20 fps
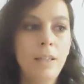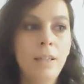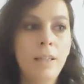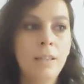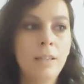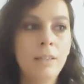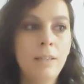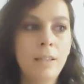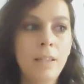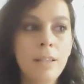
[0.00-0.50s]

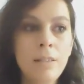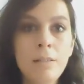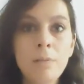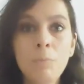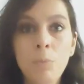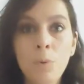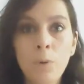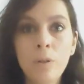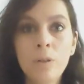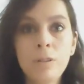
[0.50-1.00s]
And it's
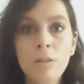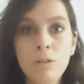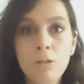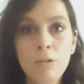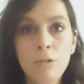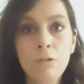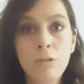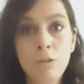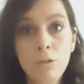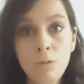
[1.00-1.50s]
important
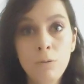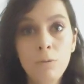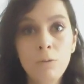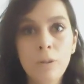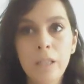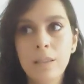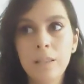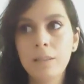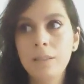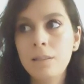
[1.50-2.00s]
to
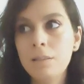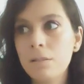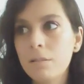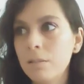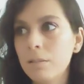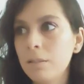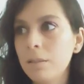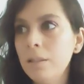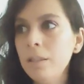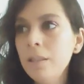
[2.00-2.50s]
do at
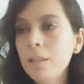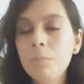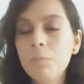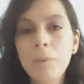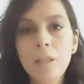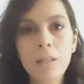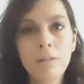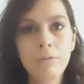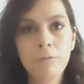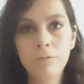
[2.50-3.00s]
least a little
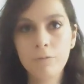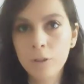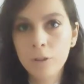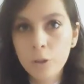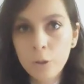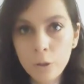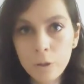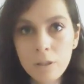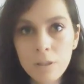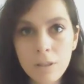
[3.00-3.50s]
bit of
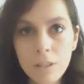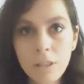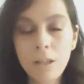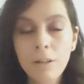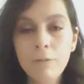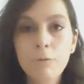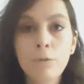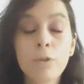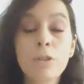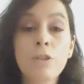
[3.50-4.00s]
good
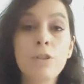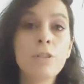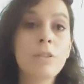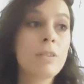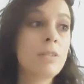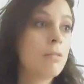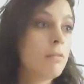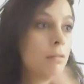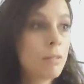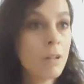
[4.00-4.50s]
stuff or
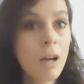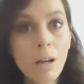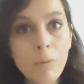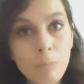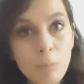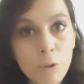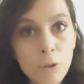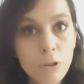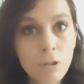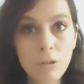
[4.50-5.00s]
just
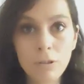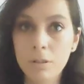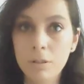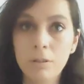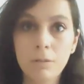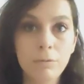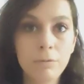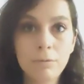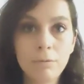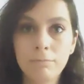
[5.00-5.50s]
not push
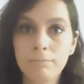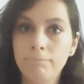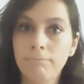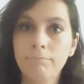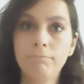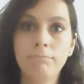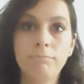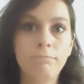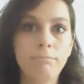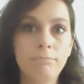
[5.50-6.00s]
yourself,
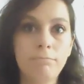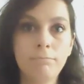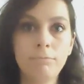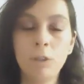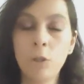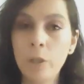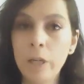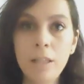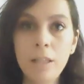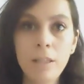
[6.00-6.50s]

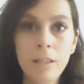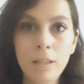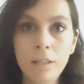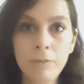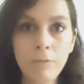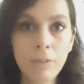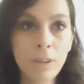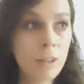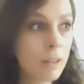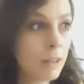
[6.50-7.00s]
okay?
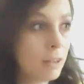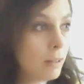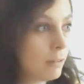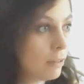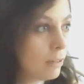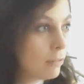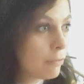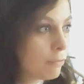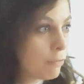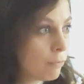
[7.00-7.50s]

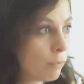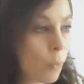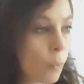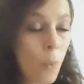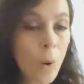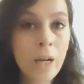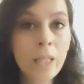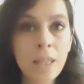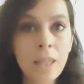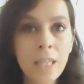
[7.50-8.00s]
If
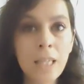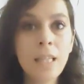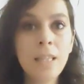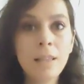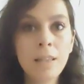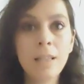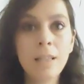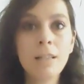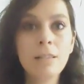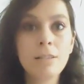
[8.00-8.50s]
one
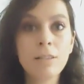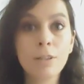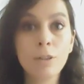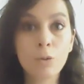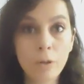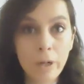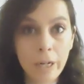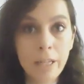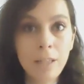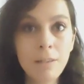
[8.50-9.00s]
thing that is
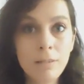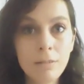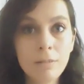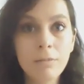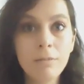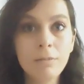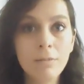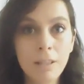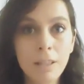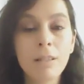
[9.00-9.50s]

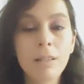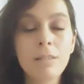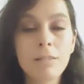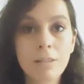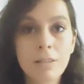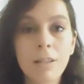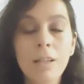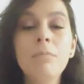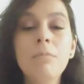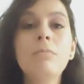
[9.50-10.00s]
great in
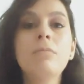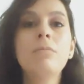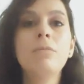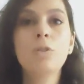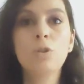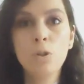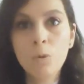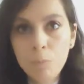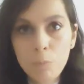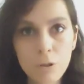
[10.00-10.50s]
this time,
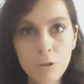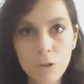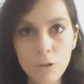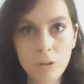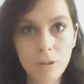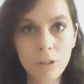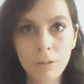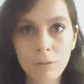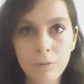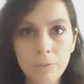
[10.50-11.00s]
don't
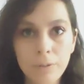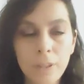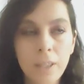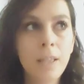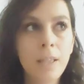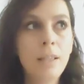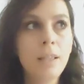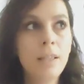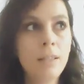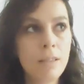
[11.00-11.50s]
push yourself.
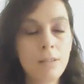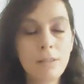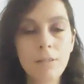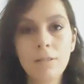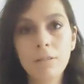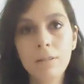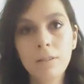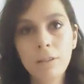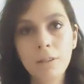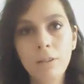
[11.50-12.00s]

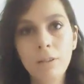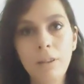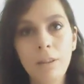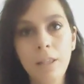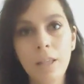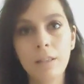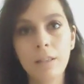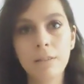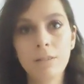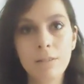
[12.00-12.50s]
It's still a
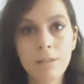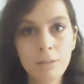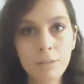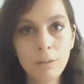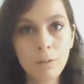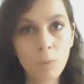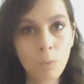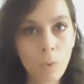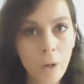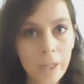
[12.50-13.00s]
good thing. It's
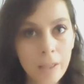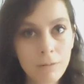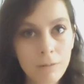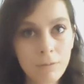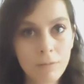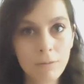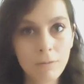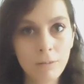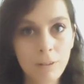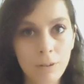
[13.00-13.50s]
still a
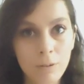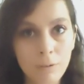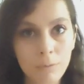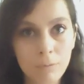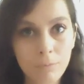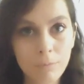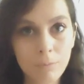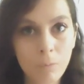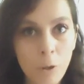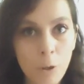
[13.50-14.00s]
white, you
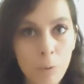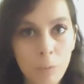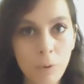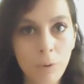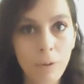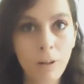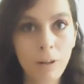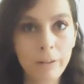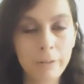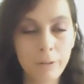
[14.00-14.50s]
know,
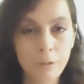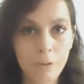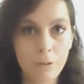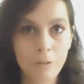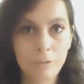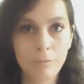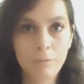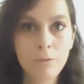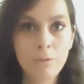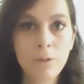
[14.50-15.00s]
marble on
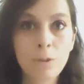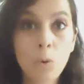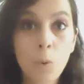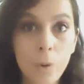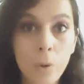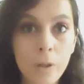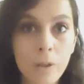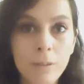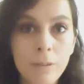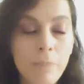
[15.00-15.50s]
your
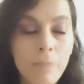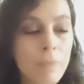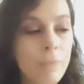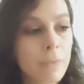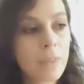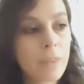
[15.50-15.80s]
score.